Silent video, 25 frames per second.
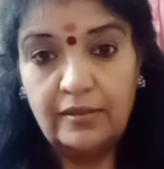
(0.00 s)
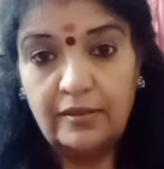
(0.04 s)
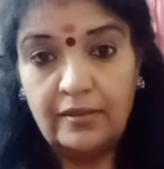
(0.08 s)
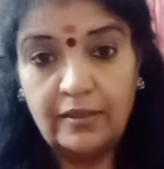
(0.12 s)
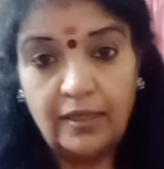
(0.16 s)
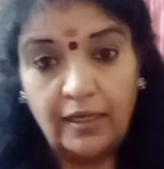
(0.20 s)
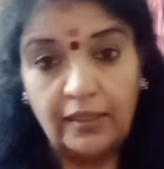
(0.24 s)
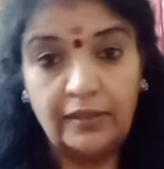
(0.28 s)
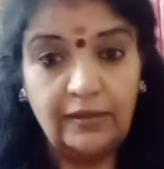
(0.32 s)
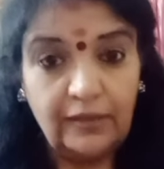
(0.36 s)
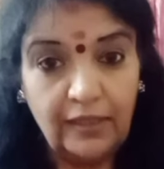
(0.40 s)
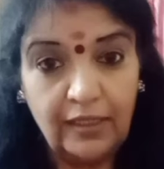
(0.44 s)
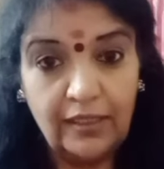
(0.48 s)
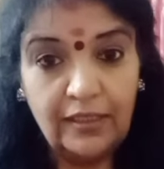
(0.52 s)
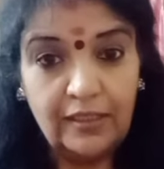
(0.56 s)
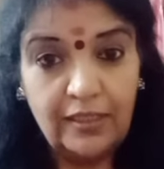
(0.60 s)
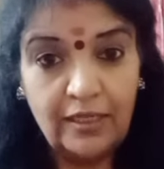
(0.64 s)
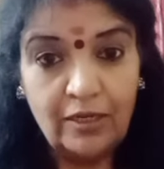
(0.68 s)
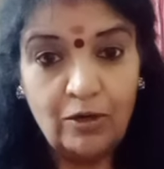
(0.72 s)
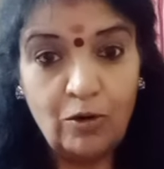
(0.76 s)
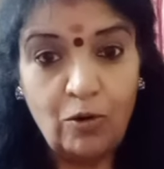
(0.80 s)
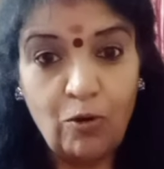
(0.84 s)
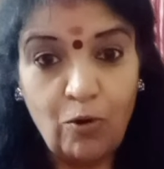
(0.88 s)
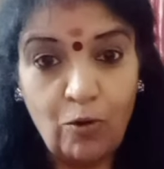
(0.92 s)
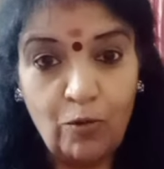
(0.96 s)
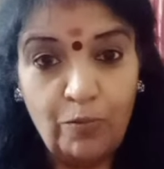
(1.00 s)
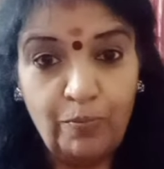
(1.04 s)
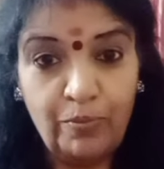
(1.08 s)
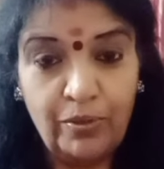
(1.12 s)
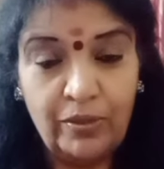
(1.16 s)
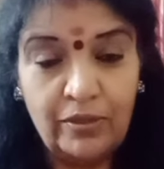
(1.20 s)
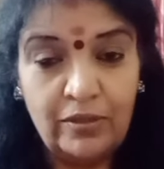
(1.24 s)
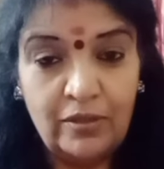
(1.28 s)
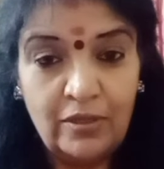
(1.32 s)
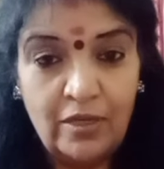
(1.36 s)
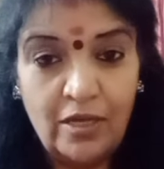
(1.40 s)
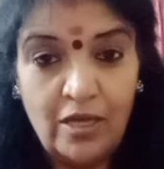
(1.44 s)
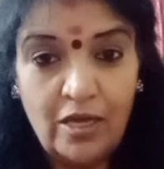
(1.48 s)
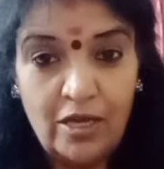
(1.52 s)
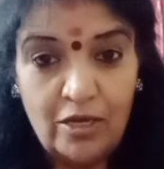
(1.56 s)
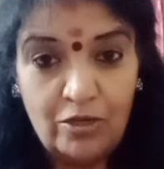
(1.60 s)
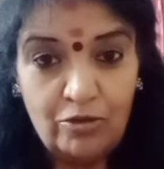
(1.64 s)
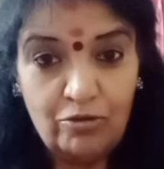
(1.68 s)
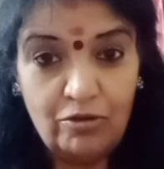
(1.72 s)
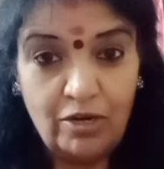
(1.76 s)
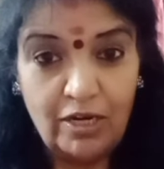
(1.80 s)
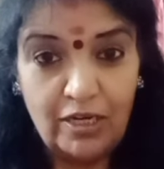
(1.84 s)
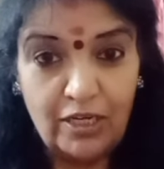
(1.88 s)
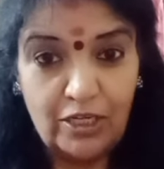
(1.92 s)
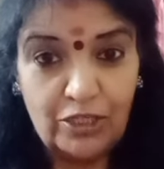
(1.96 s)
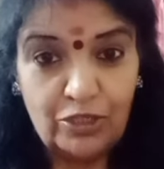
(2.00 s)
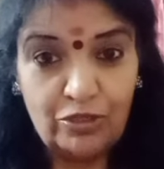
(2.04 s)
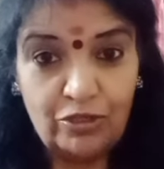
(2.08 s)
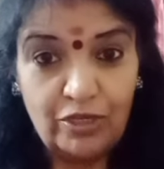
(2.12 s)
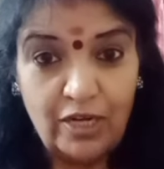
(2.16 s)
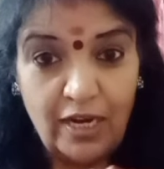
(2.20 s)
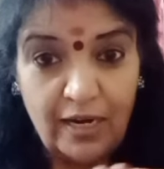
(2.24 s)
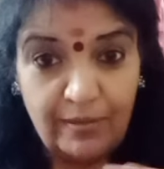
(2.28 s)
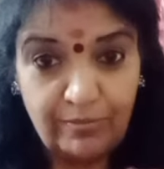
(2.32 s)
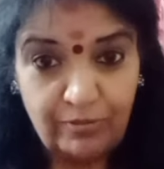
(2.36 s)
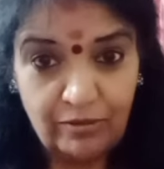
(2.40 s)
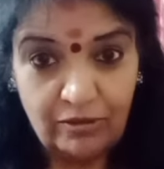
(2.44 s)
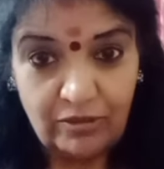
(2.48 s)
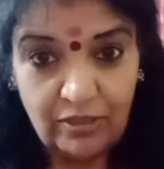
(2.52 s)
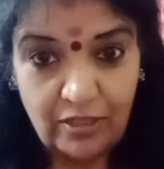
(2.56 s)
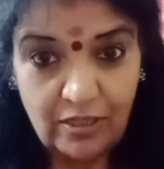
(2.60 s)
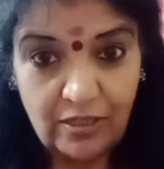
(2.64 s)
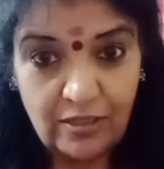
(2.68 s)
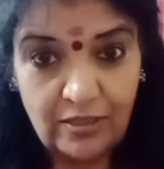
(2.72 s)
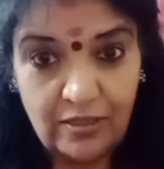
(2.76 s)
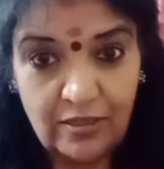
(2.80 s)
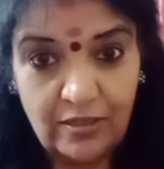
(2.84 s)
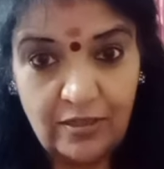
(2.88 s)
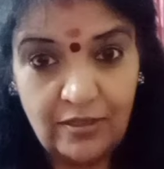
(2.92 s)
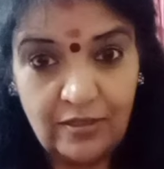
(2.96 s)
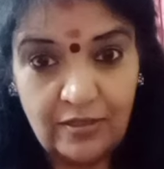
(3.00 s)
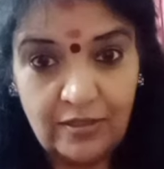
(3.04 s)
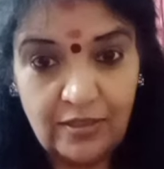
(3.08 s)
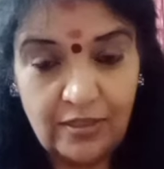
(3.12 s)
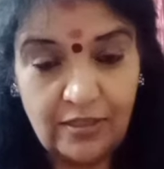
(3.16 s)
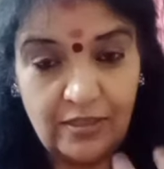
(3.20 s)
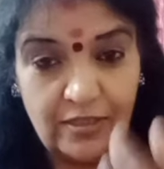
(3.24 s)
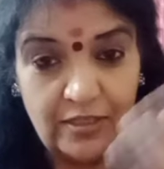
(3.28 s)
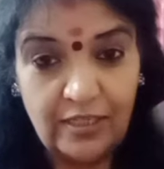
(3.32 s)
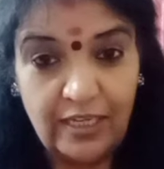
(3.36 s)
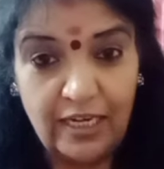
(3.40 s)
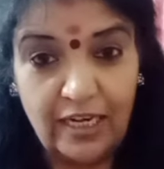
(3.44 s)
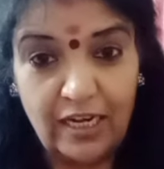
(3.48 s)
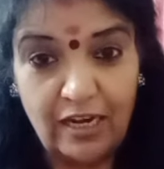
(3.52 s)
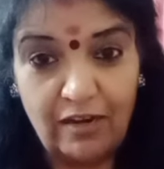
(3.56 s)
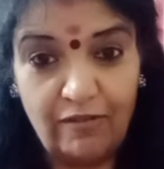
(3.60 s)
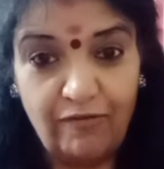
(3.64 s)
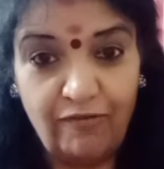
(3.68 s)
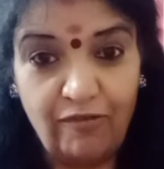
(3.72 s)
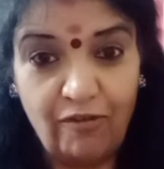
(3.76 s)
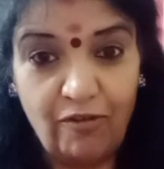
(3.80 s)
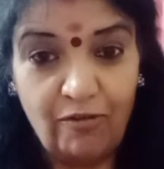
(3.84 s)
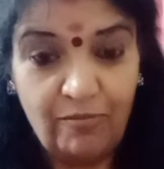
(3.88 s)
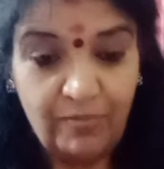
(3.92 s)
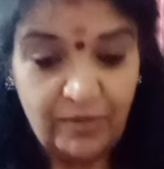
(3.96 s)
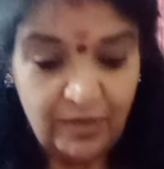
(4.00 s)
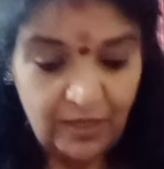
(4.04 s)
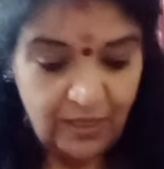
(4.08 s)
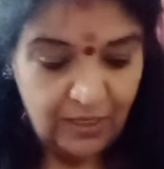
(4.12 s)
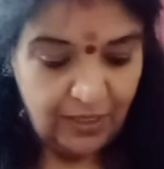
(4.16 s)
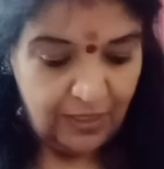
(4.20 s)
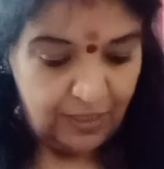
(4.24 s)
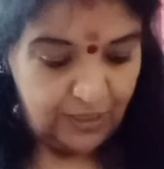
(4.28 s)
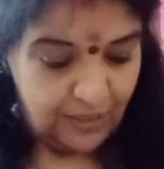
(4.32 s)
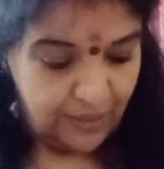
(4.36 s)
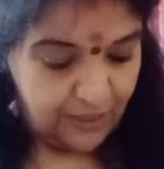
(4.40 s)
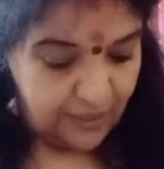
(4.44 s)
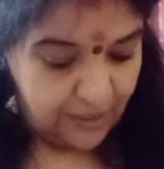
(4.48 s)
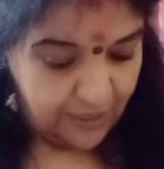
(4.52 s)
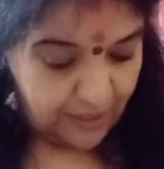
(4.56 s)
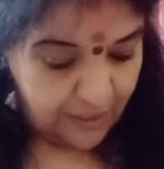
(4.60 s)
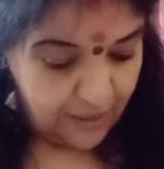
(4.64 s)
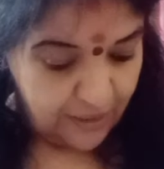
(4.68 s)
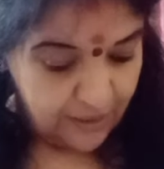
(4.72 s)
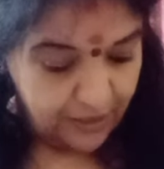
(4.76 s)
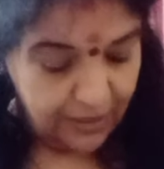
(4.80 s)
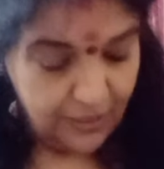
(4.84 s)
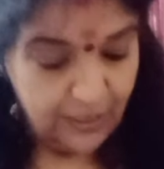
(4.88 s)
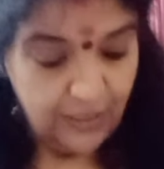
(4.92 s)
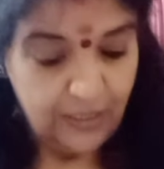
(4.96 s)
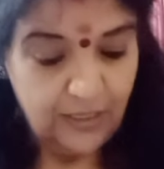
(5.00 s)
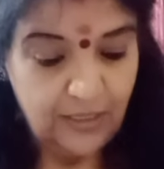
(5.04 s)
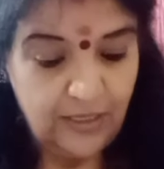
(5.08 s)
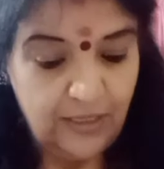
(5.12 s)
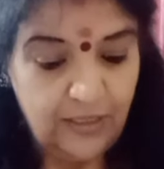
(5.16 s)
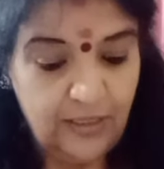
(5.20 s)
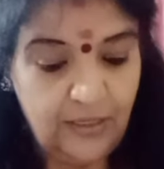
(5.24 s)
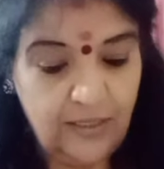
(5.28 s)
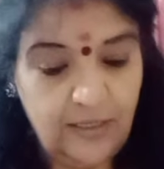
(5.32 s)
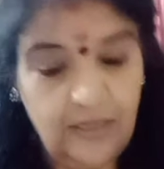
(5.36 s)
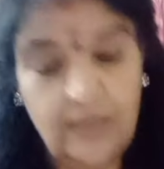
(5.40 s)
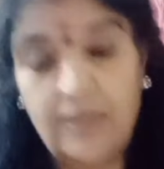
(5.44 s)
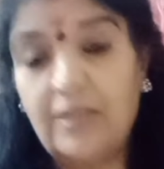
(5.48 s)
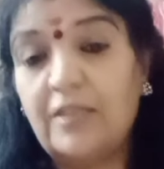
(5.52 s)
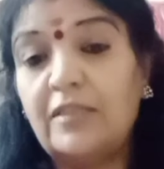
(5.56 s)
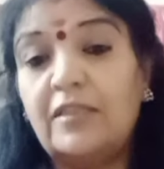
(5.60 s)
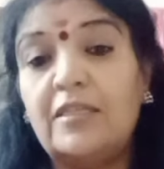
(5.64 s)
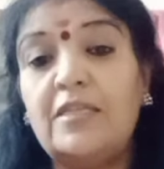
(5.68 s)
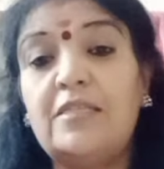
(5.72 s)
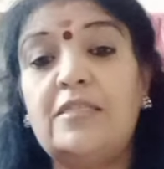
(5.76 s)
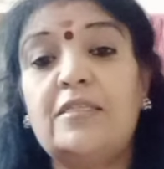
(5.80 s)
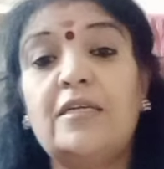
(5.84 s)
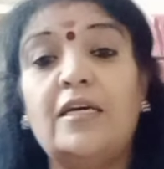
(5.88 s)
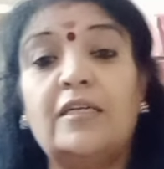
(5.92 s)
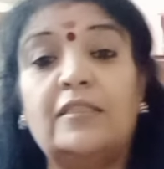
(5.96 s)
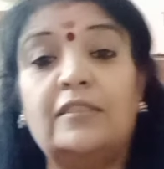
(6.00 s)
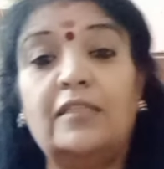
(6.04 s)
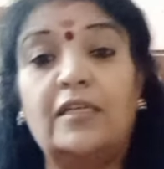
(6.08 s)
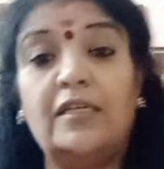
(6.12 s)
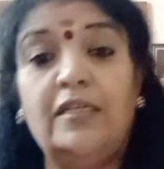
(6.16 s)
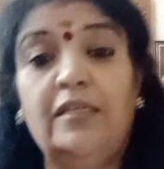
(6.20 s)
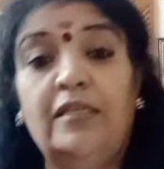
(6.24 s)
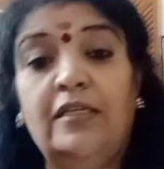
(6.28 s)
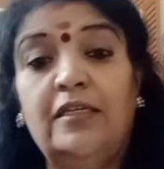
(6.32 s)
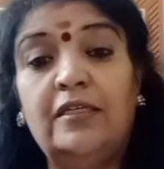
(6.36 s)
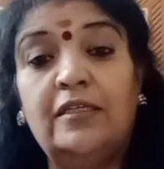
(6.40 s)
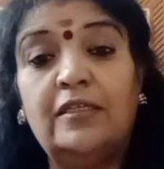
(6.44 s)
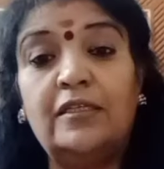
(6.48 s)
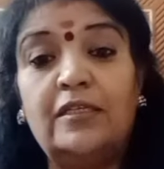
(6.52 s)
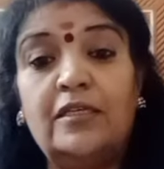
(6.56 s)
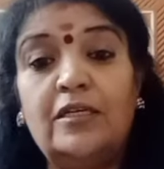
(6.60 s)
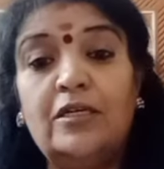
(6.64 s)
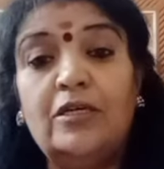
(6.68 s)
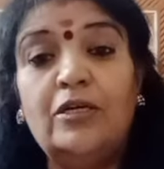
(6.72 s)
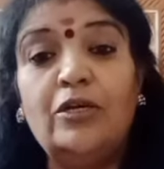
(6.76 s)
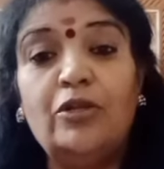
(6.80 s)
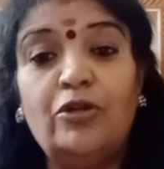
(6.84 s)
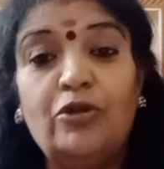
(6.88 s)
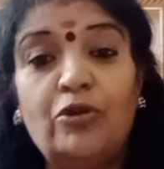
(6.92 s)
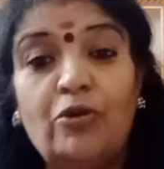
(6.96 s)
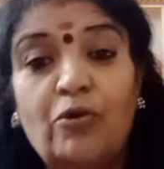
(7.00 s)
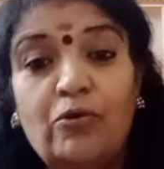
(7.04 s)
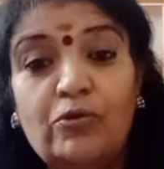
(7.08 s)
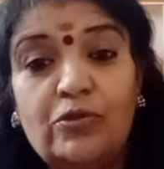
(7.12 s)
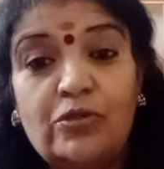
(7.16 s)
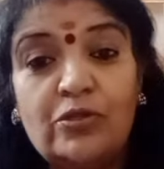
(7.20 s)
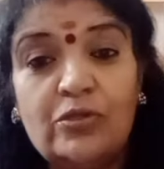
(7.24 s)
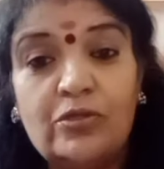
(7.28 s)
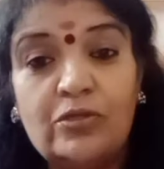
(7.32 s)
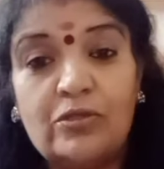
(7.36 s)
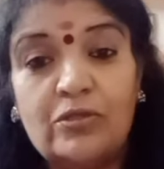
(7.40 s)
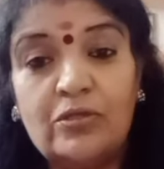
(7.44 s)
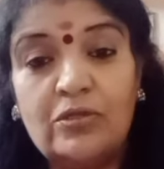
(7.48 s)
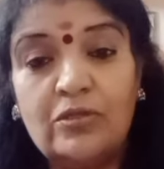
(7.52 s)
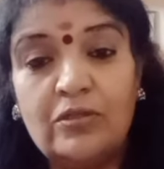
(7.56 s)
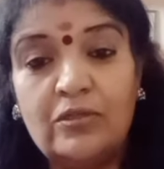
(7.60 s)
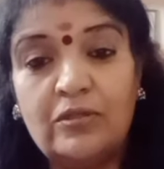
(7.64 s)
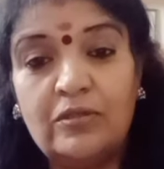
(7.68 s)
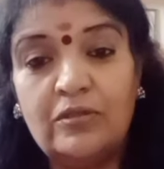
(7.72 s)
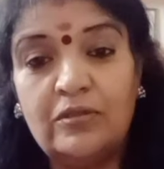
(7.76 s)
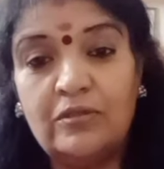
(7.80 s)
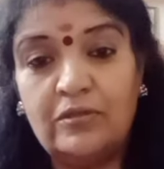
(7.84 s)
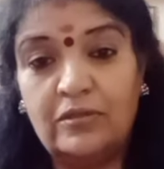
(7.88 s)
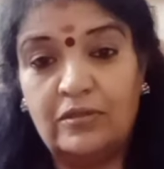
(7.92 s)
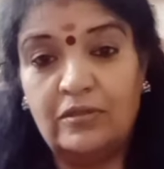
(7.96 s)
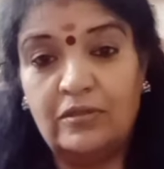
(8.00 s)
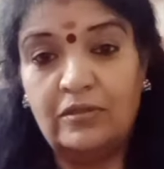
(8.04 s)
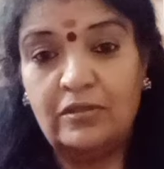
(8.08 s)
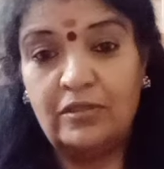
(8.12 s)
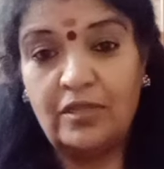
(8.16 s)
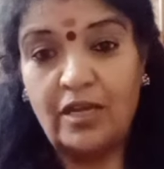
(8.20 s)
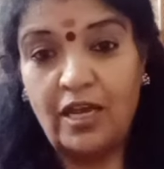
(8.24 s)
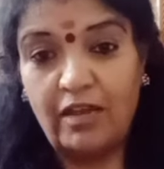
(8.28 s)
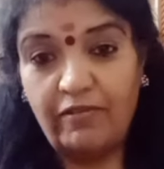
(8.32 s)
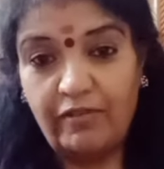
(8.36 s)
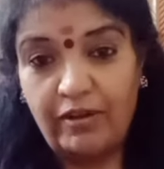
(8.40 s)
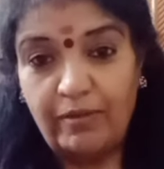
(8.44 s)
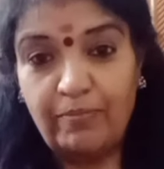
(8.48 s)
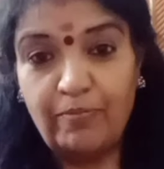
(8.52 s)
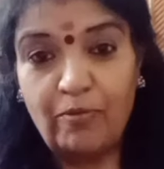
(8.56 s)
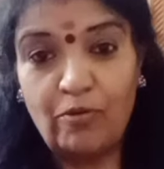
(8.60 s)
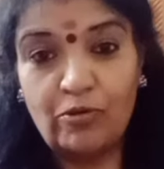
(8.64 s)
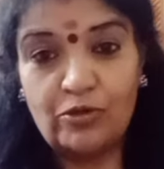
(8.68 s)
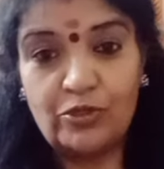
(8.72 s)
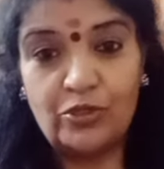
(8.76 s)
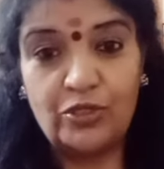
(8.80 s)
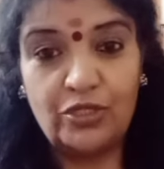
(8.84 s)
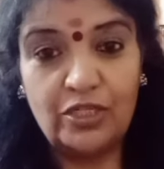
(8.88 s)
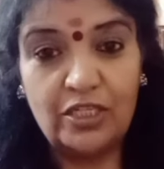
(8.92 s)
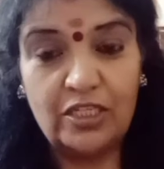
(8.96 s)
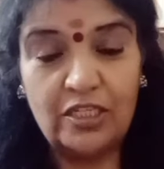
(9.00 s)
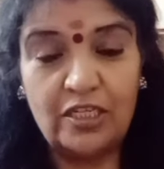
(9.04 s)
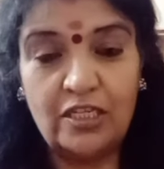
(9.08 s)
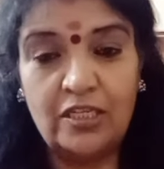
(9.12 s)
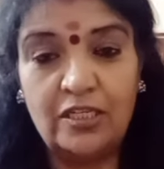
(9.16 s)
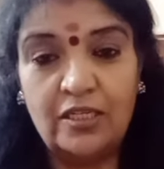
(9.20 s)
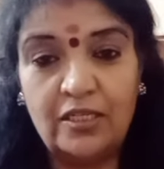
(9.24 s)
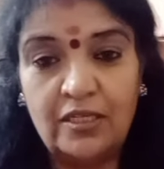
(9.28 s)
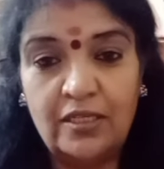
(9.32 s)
I hope you understood up to this. It's general form, and these are the notes. I will post it.